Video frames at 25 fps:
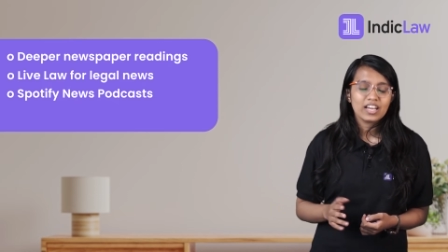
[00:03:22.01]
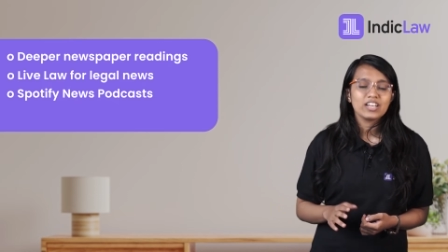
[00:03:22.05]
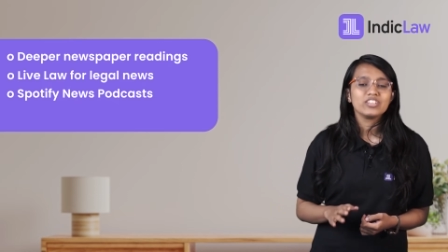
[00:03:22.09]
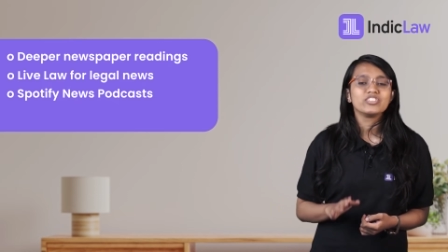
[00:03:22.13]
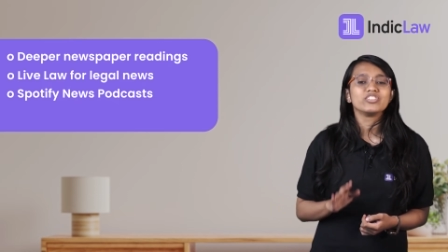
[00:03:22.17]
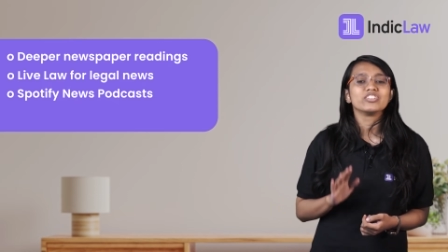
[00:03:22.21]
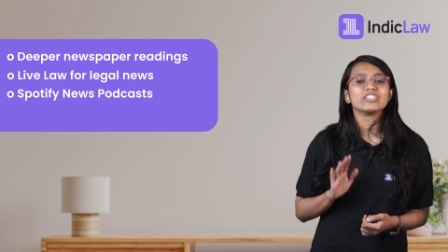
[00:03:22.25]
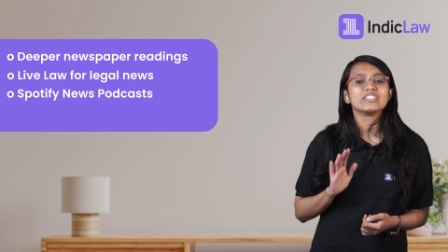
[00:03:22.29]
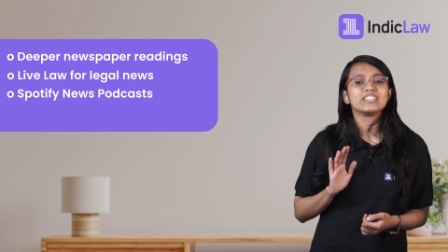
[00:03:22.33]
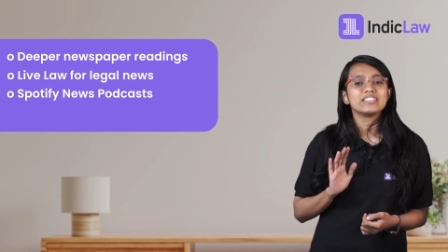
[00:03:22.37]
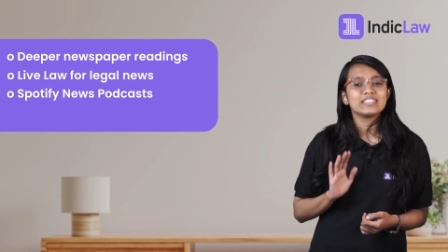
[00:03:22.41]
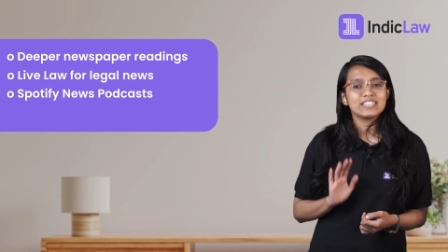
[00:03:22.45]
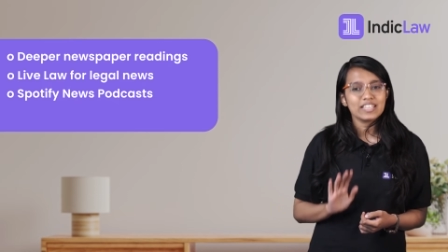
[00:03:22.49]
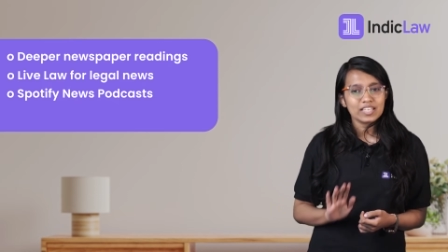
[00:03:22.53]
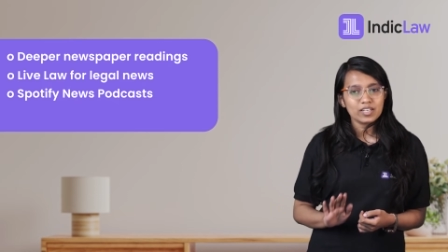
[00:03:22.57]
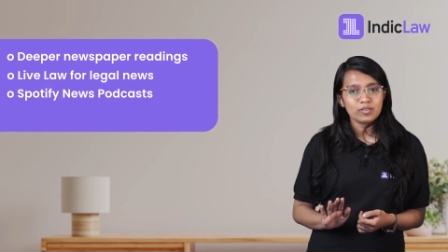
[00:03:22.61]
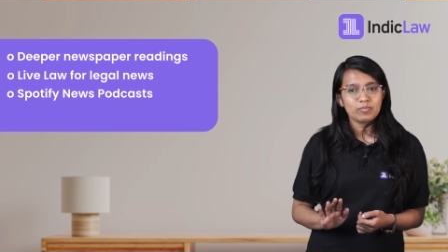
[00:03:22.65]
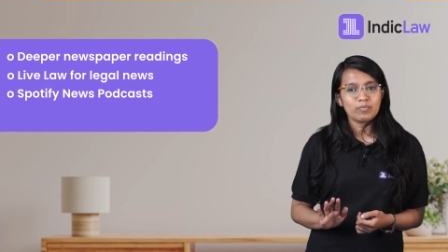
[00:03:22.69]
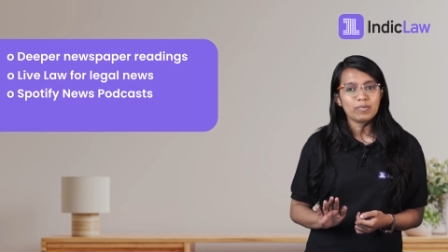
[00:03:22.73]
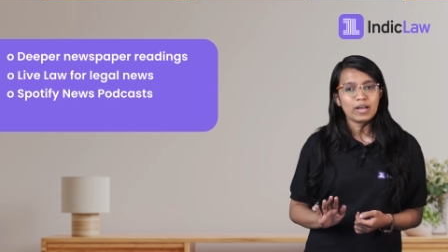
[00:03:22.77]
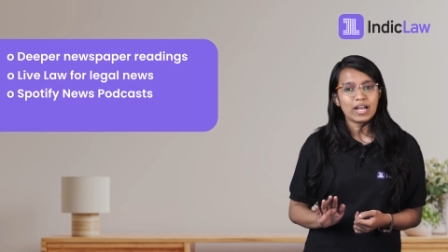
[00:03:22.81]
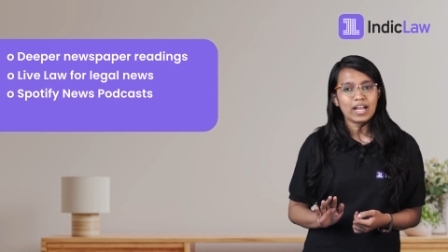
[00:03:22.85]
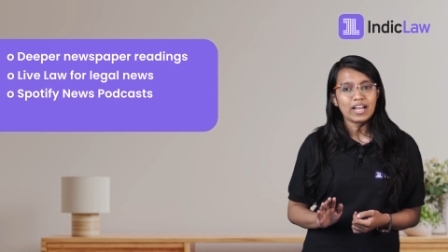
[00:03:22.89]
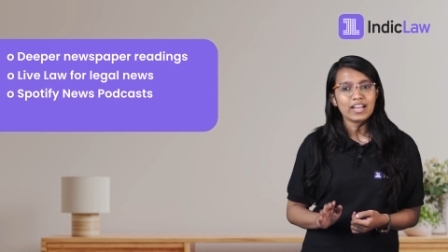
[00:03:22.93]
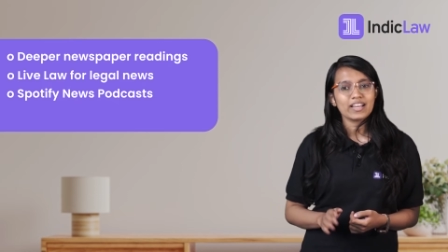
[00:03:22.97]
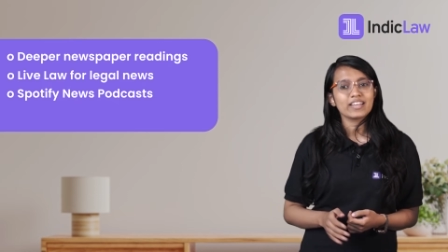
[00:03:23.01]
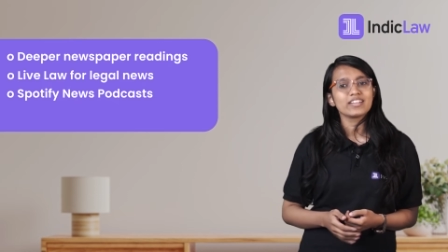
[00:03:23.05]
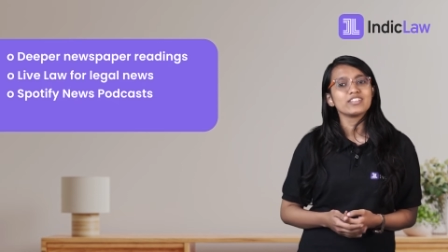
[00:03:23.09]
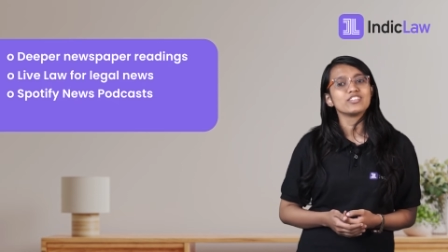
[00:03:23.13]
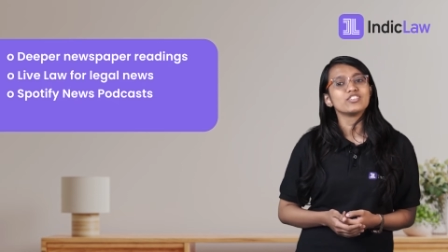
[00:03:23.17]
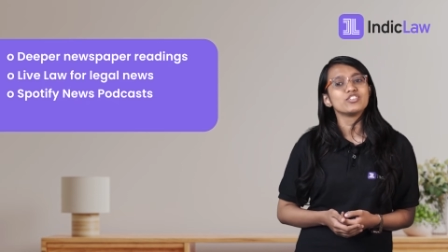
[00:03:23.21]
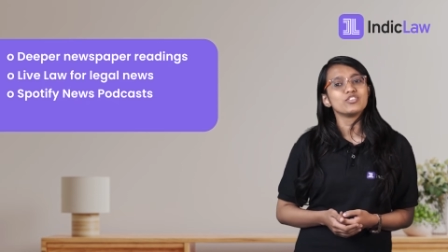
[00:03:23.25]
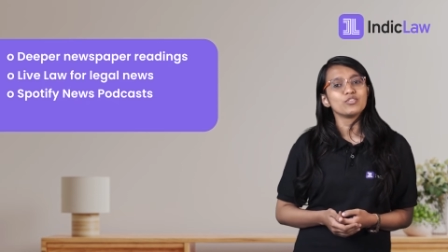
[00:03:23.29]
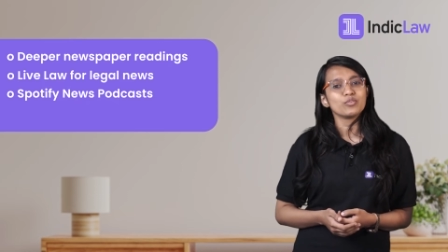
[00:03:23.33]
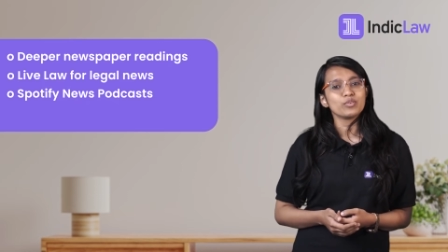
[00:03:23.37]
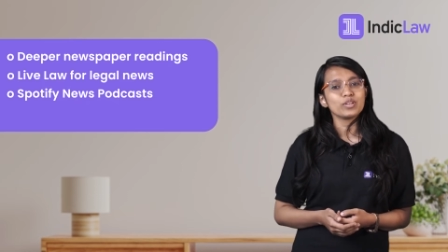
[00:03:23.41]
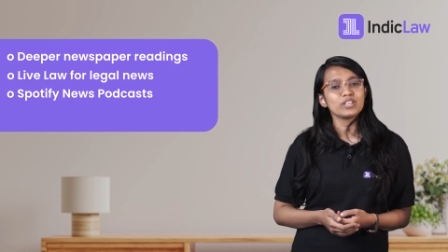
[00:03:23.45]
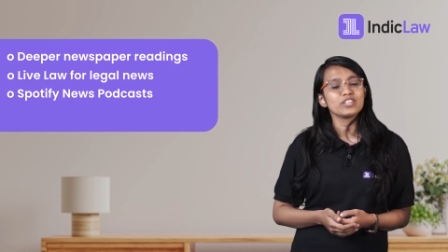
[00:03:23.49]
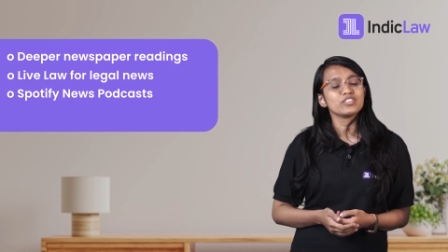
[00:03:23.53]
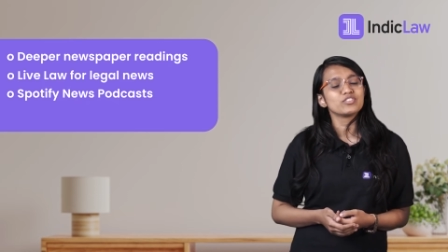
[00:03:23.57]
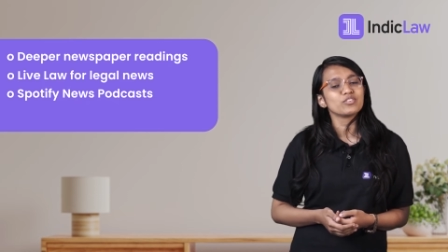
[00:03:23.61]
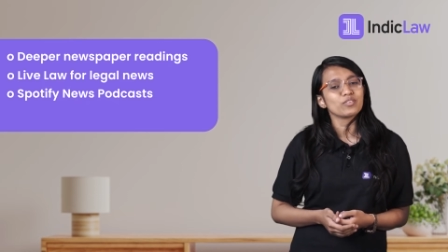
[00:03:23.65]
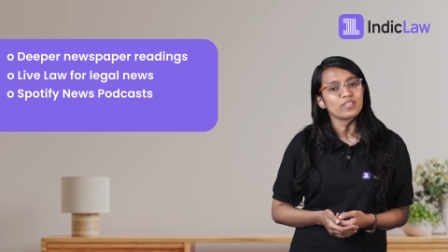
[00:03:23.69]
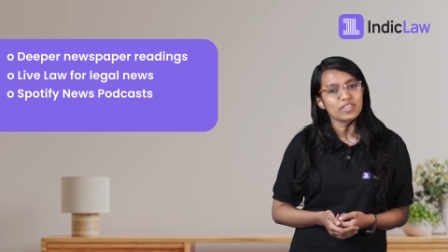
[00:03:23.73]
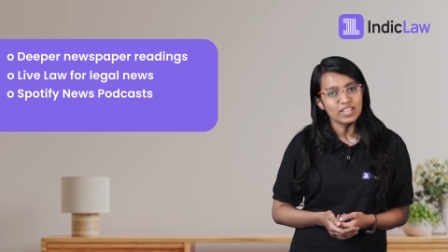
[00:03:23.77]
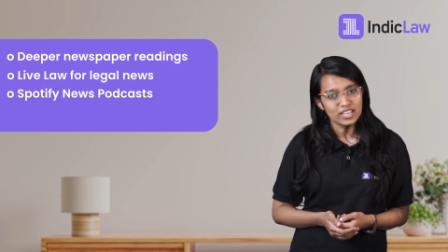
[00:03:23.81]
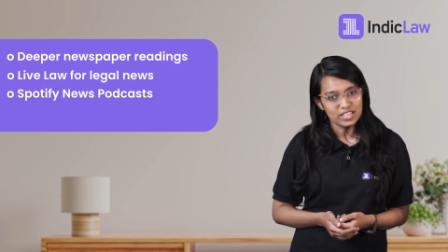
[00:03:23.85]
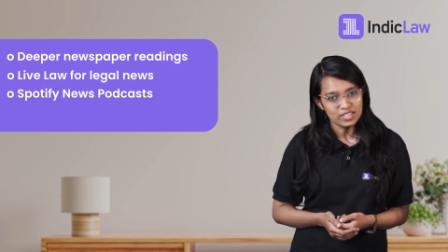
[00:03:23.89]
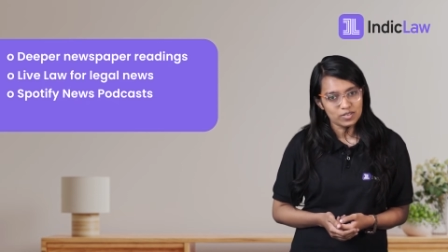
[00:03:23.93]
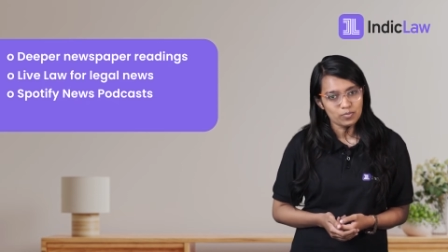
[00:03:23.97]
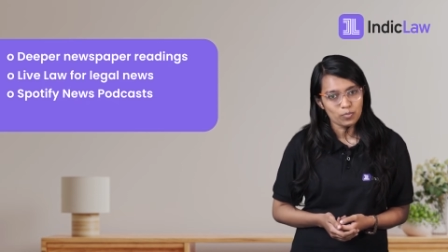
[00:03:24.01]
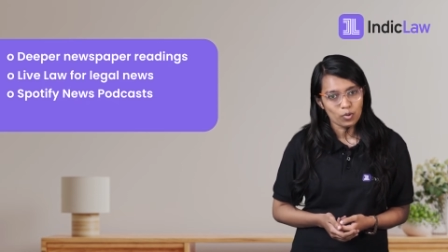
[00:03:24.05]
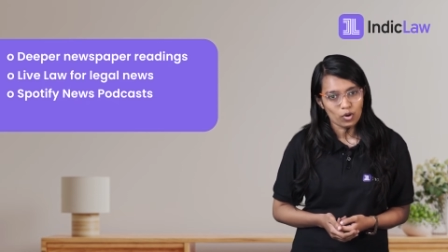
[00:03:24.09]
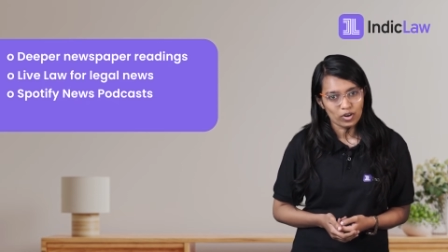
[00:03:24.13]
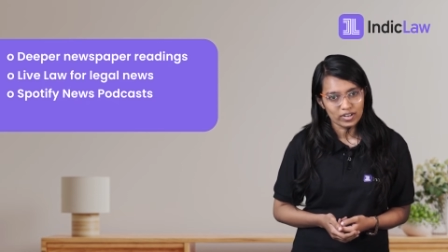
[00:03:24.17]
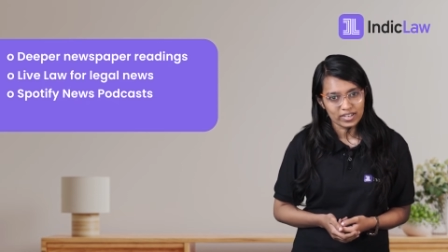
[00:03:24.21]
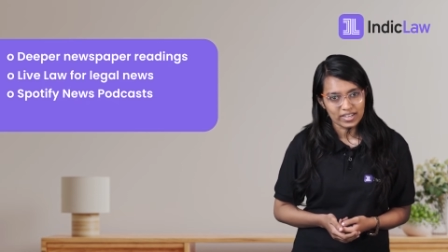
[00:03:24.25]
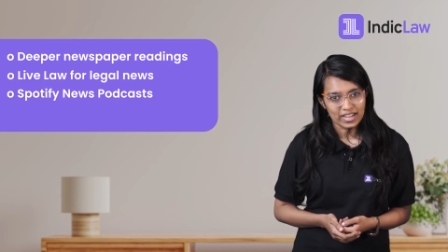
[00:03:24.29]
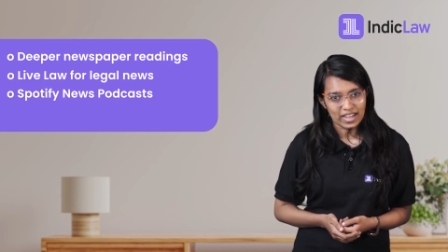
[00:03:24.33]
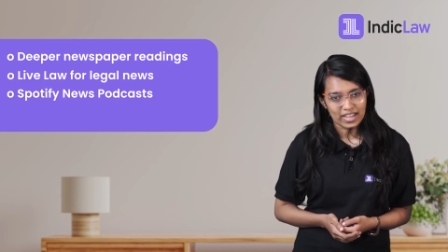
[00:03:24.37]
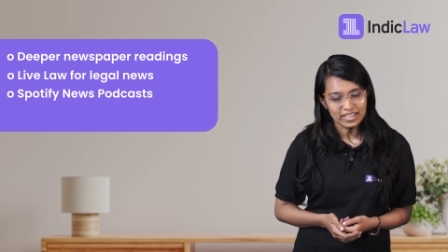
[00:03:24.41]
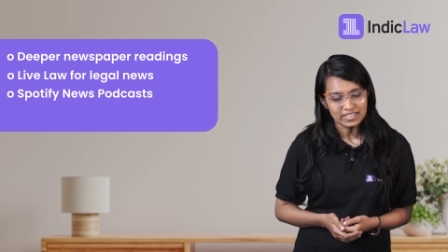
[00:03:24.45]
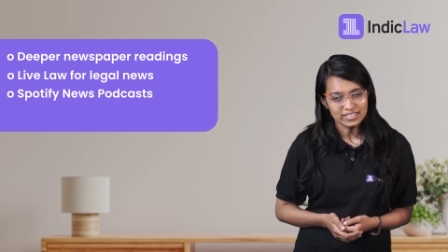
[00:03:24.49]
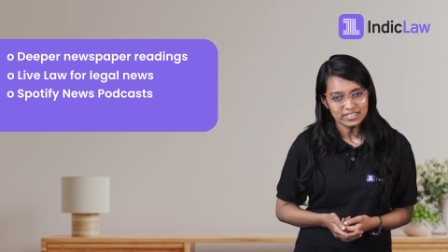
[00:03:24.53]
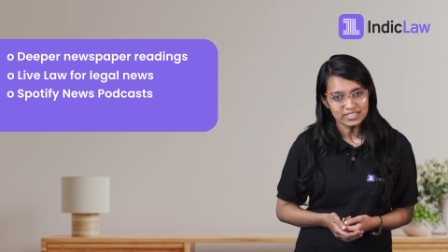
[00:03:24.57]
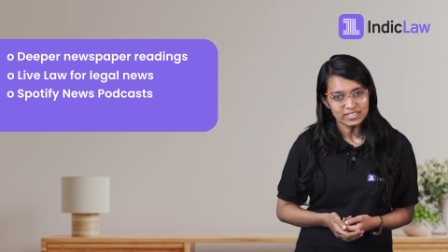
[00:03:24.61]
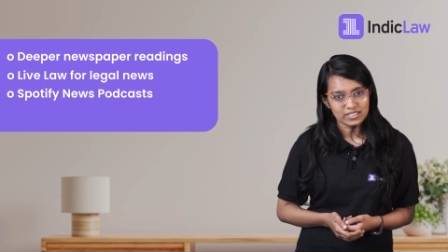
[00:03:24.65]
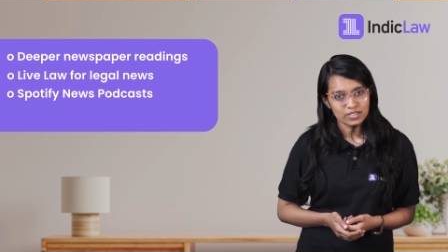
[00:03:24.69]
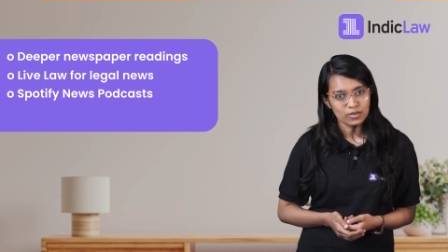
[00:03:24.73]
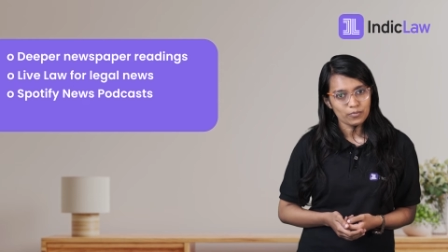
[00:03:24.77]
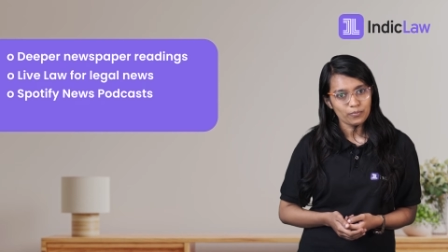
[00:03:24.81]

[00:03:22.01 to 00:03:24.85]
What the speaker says: just sit back and tune into these podcasts.